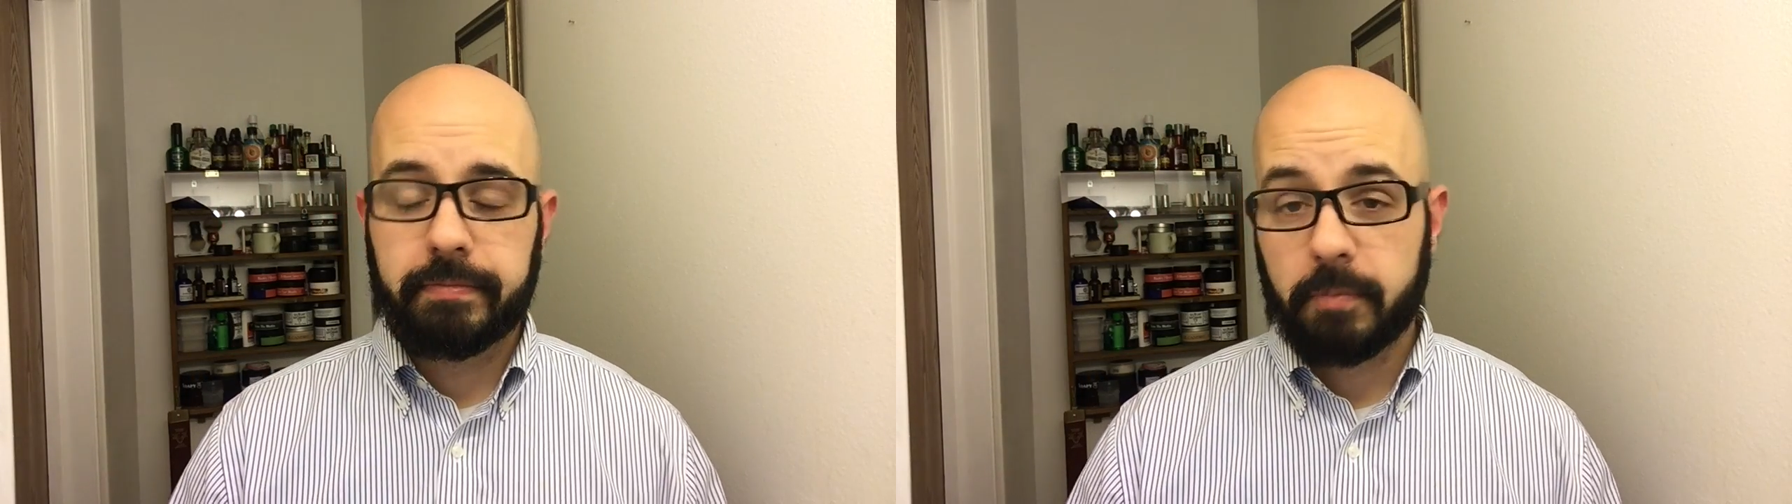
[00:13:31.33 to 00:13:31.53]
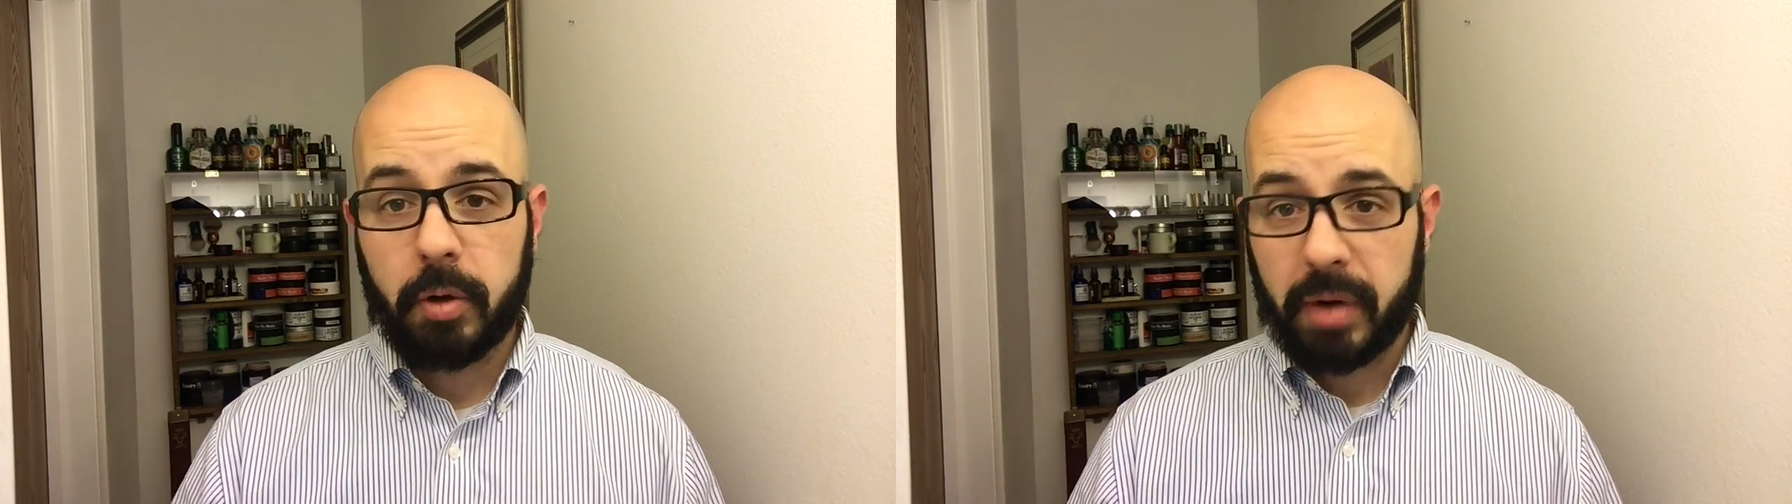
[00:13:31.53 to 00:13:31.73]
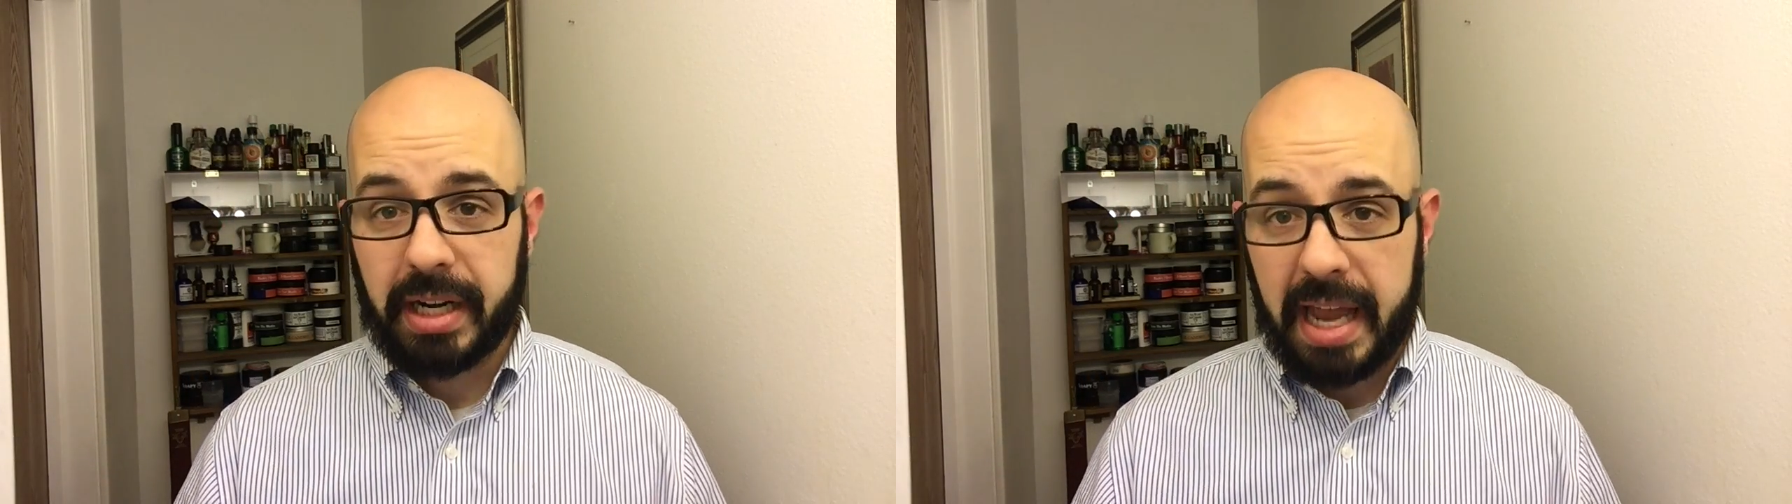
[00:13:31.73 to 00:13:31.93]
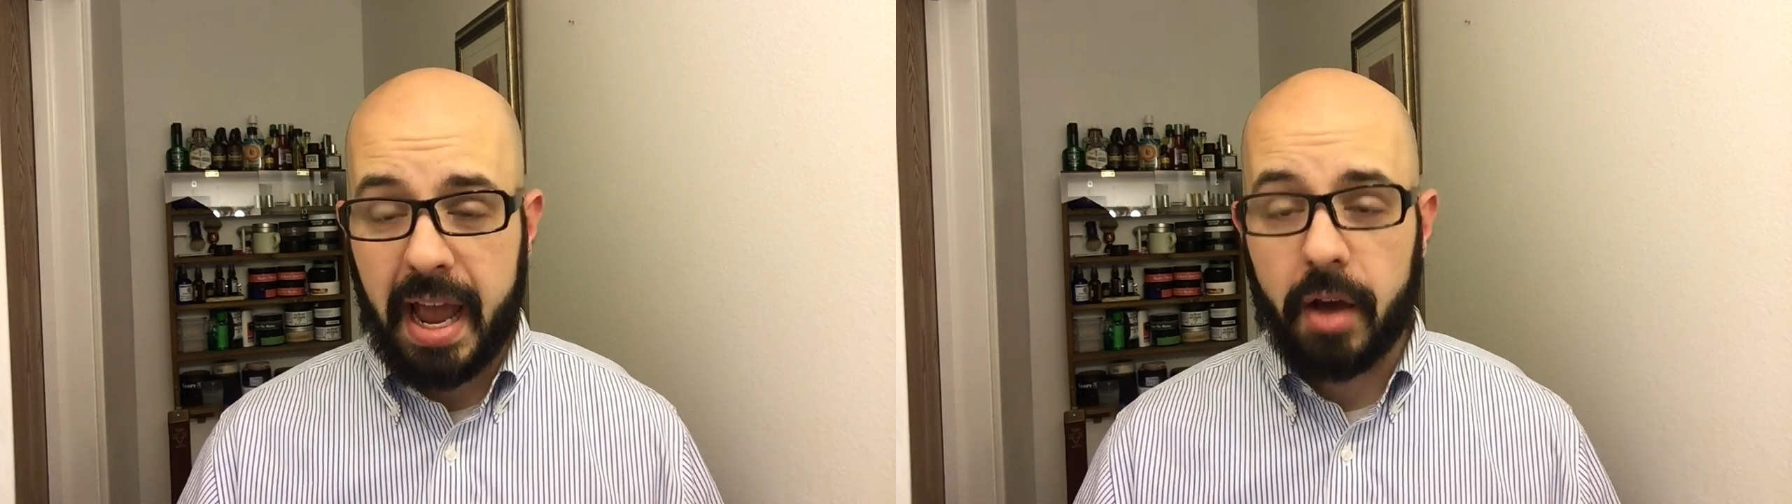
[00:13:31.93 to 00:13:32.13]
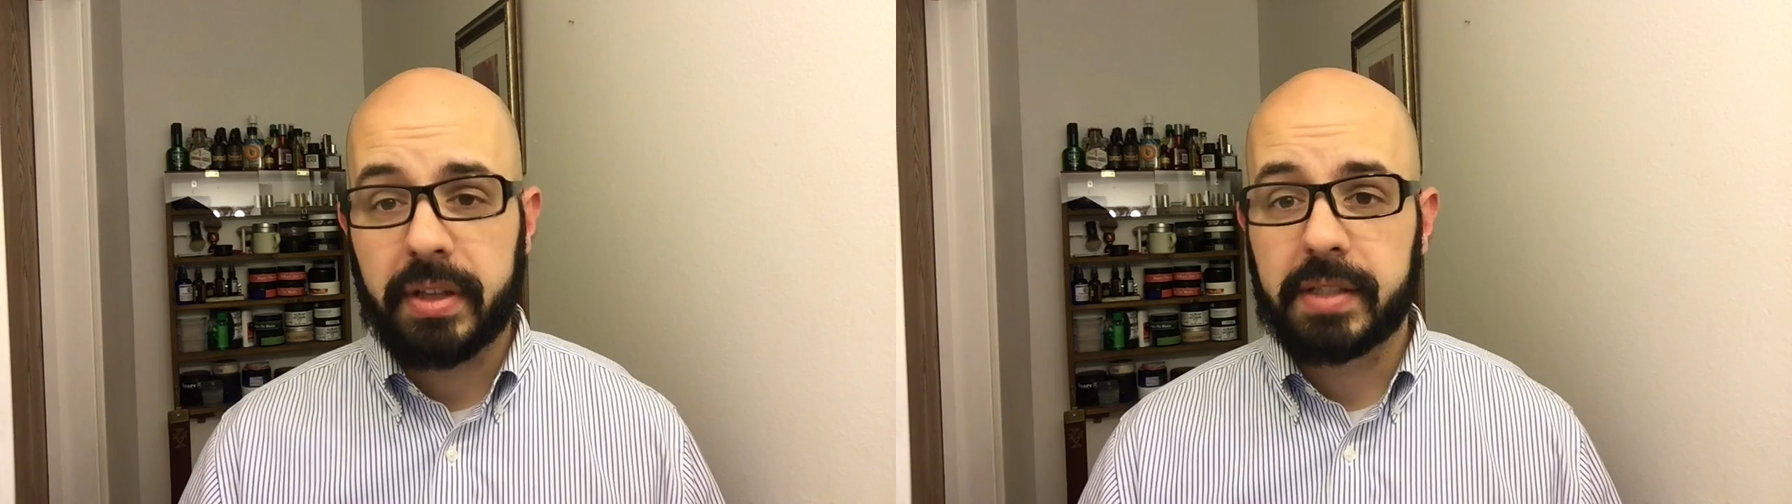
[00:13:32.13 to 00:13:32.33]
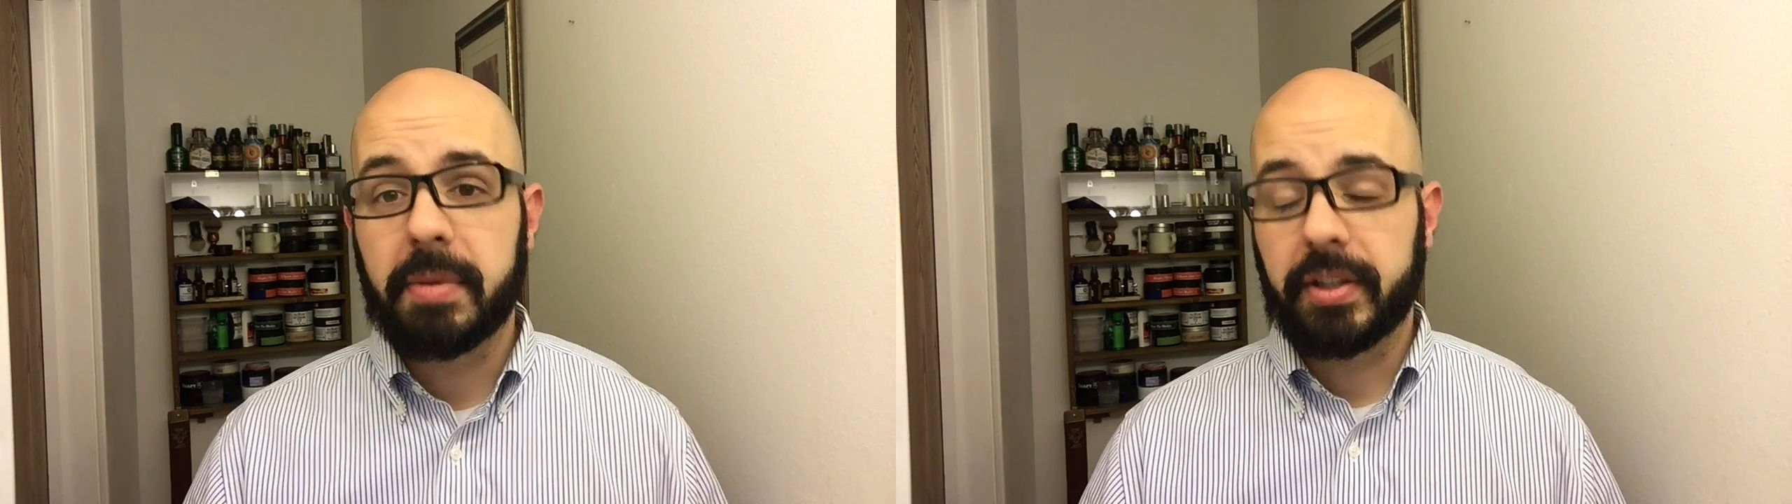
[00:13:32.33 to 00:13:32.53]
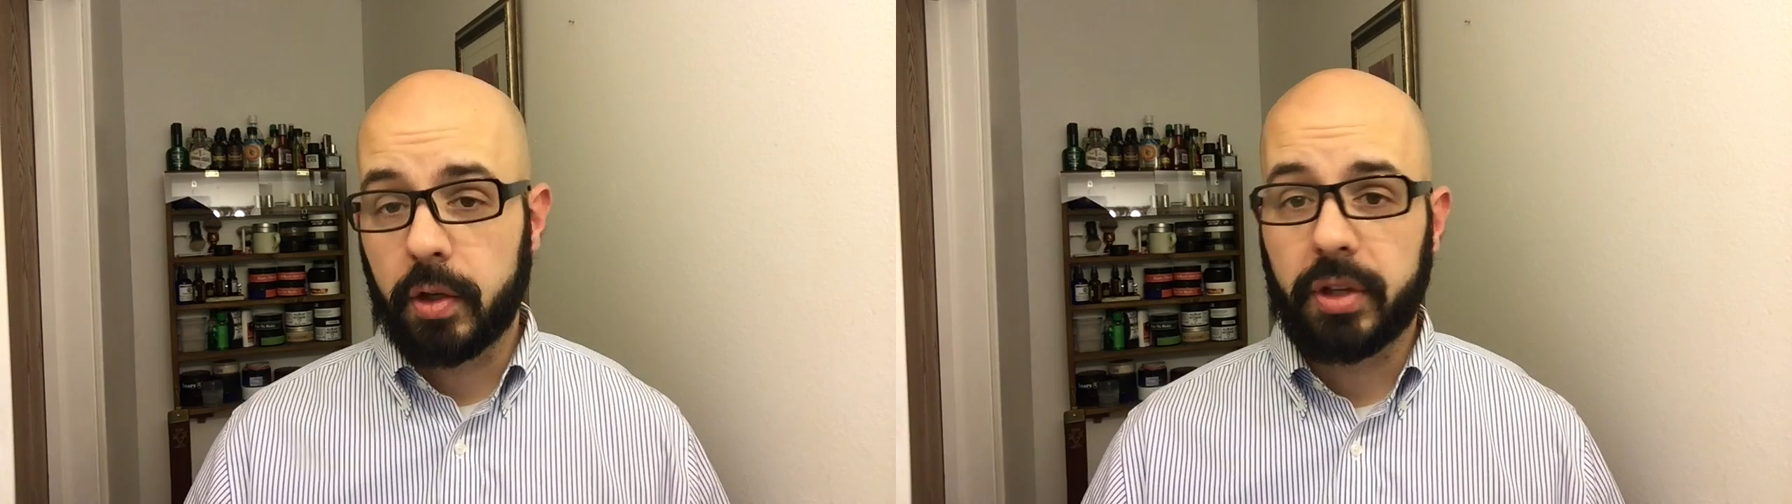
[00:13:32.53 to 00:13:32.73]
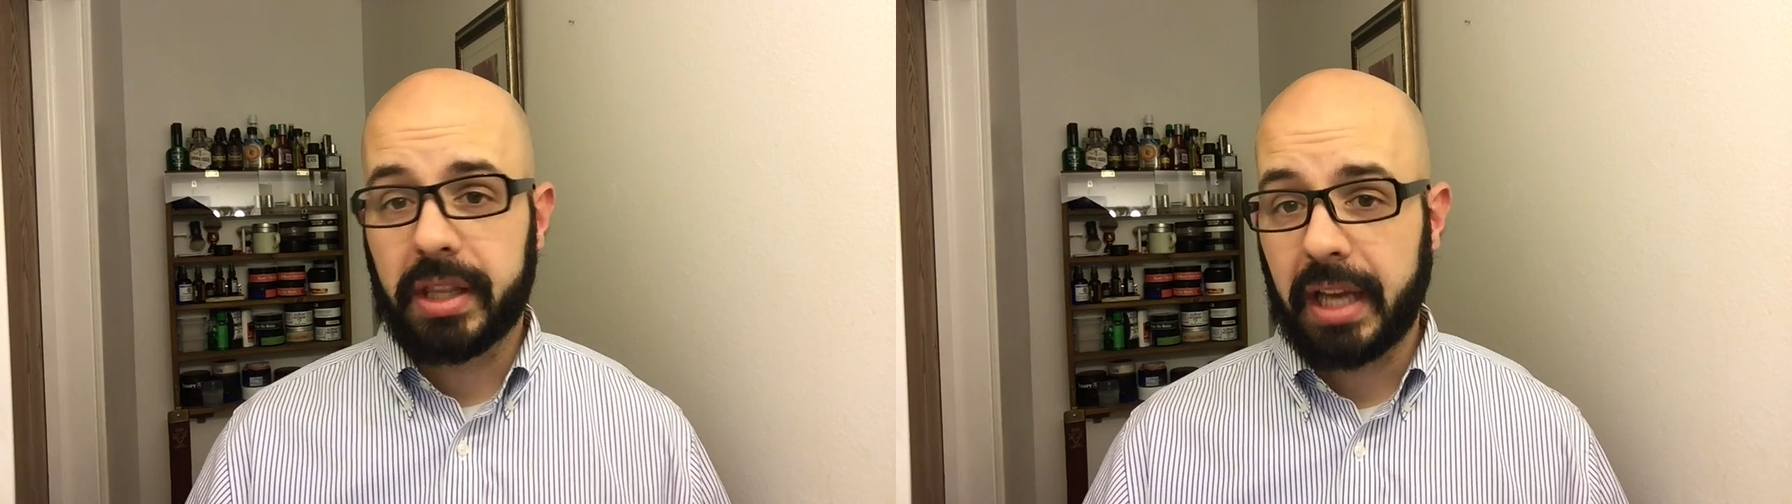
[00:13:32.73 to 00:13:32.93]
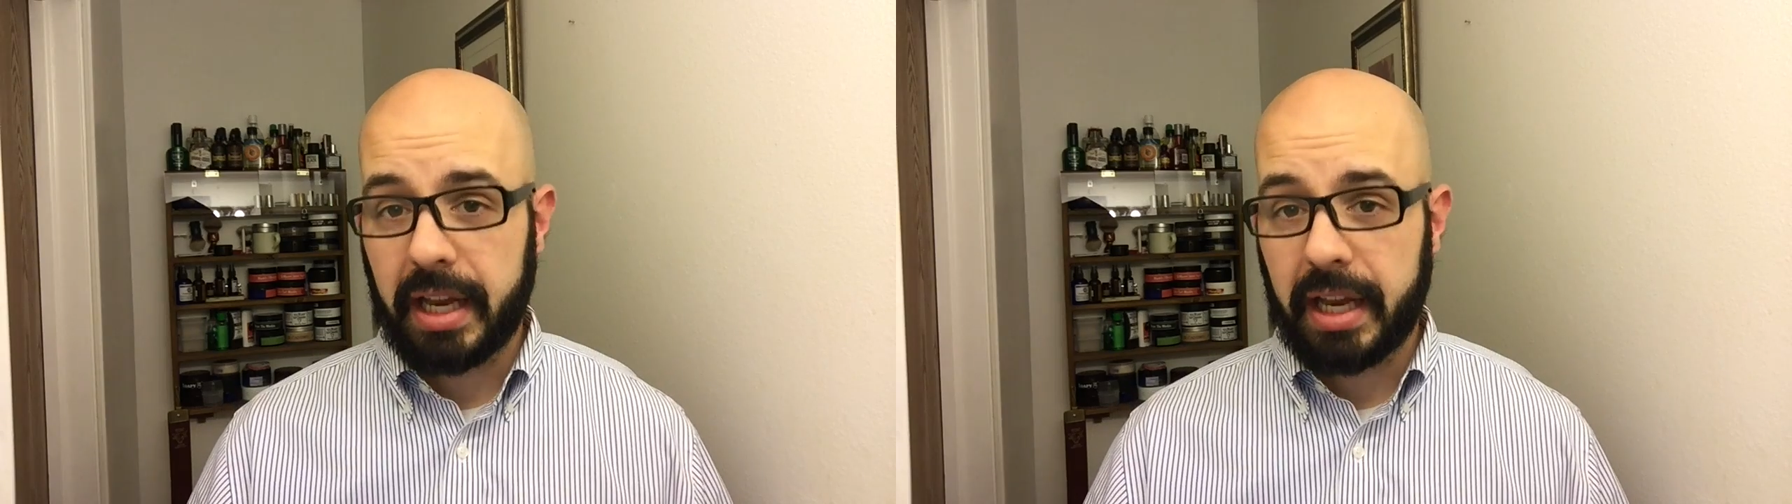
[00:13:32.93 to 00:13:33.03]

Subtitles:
Well, right now, that's about the only thing